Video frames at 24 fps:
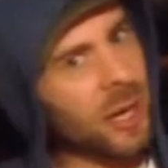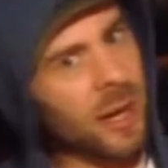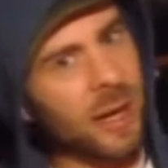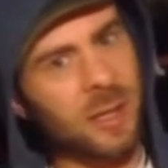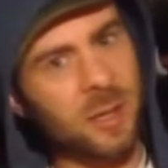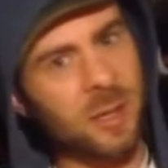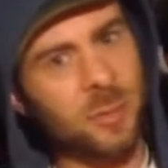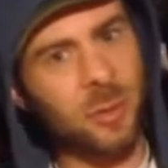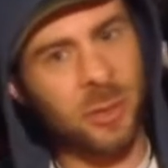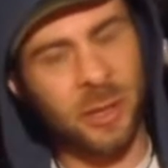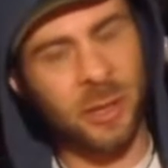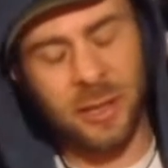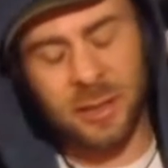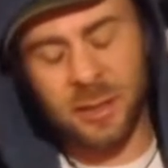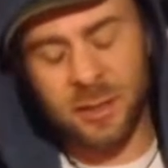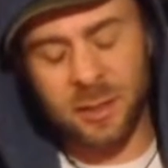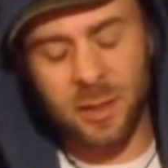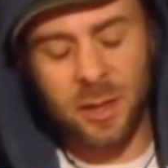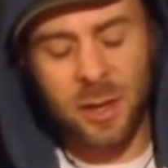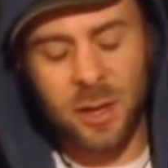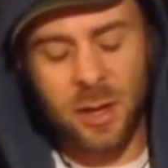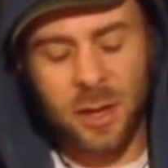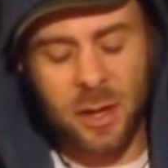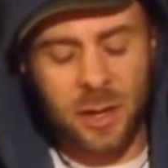jazz
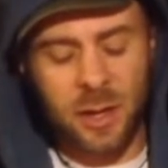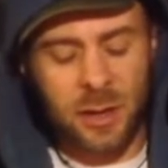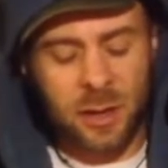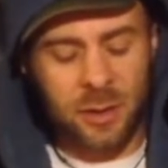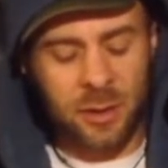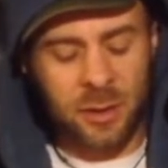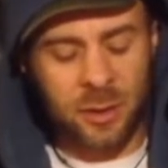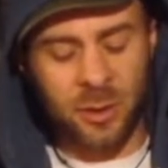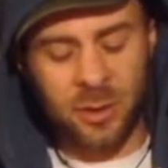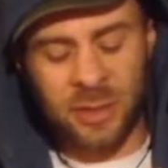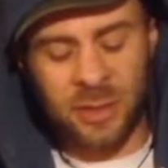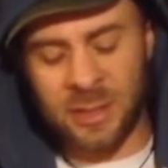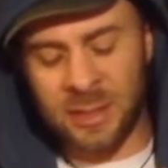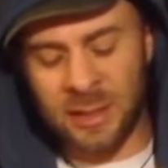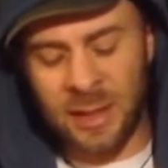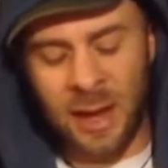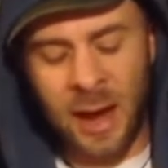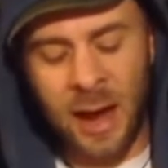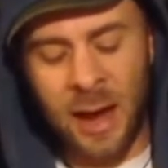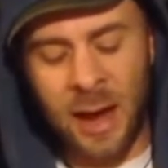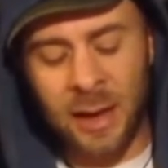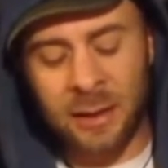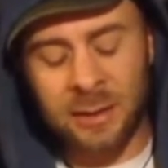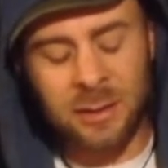place, it's
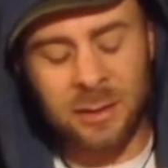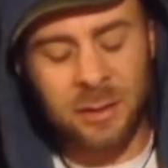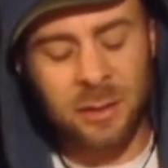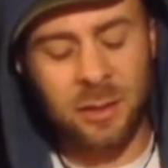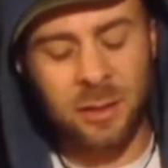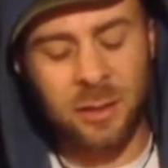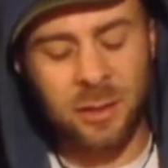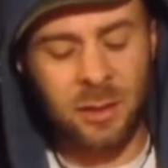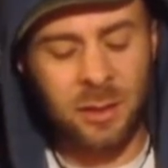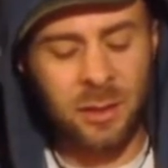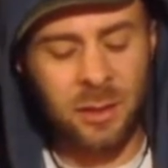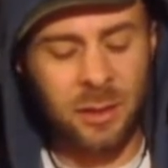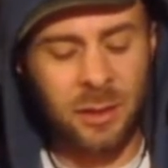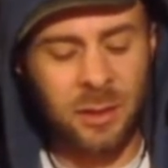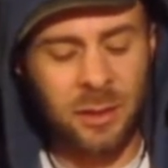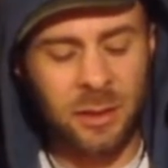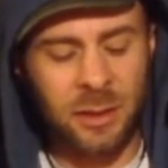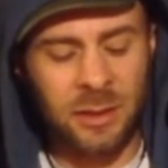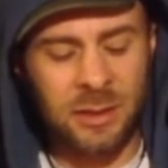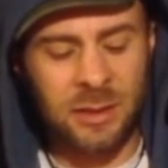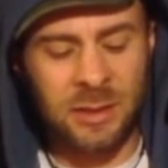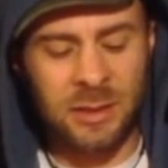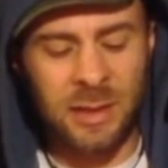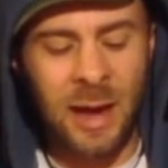
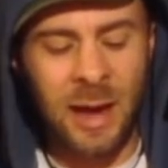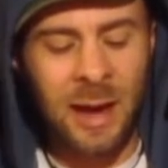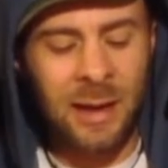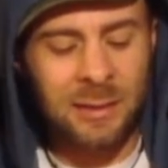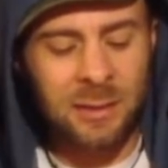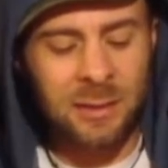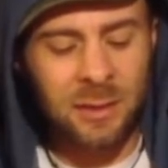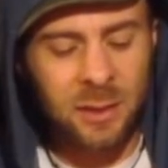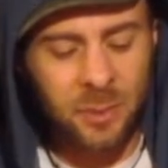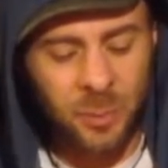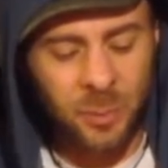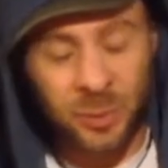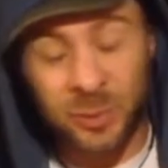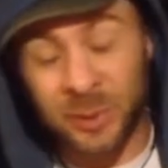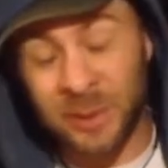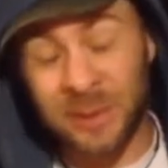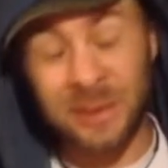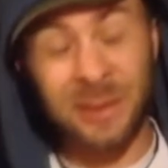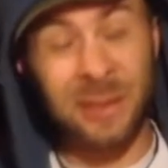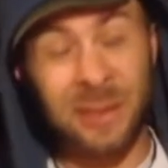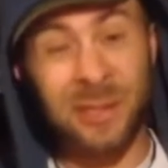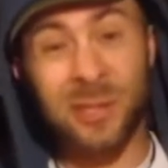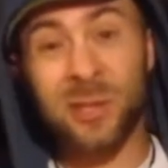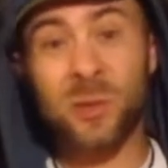not
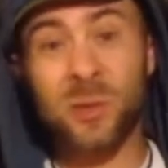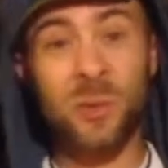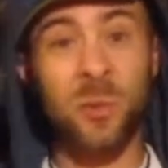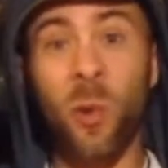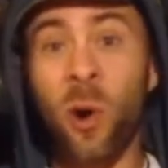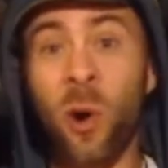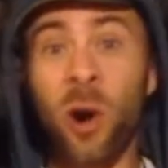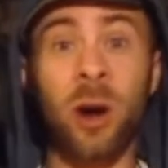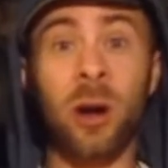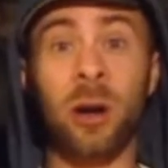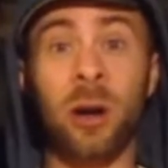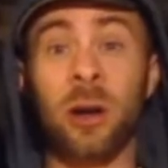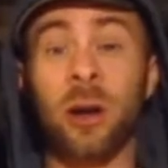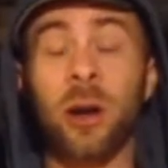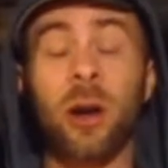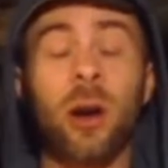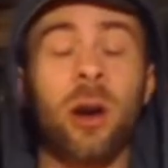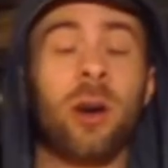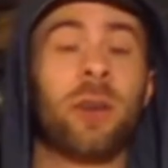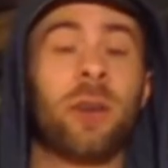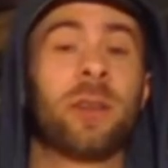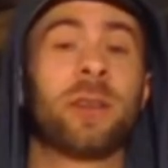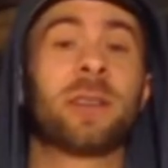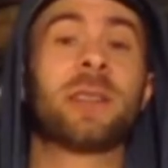completely swung
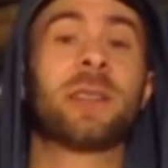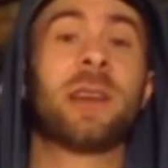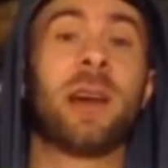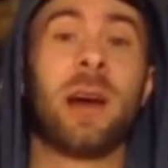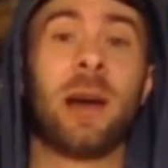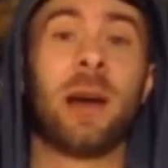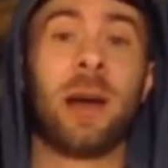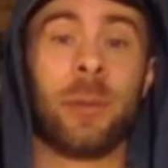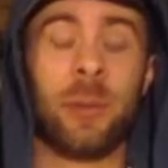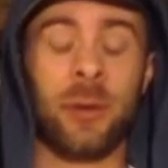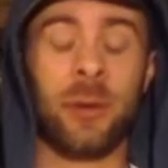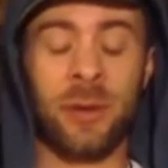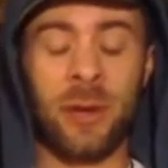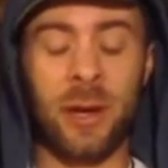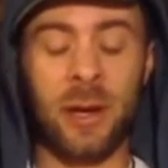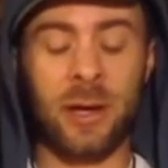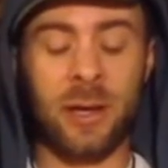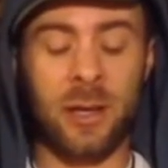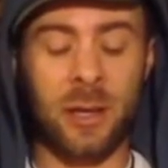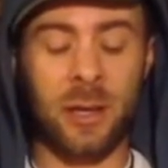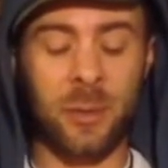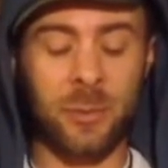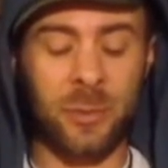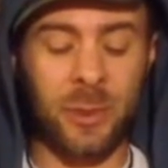all the time. You're
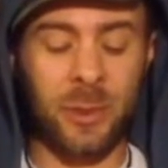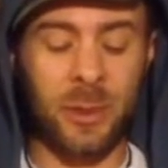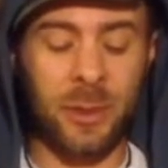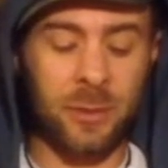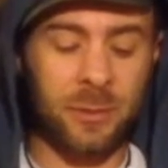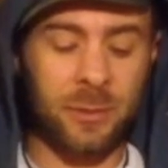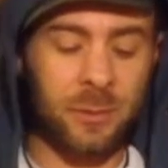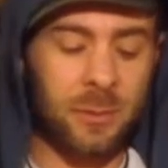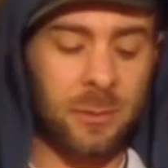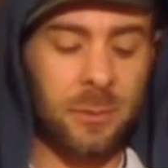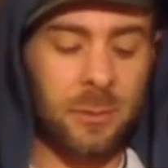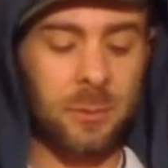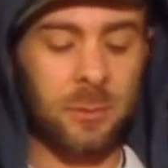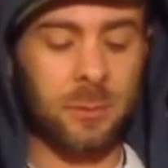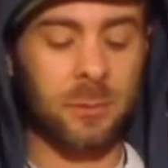not going to play.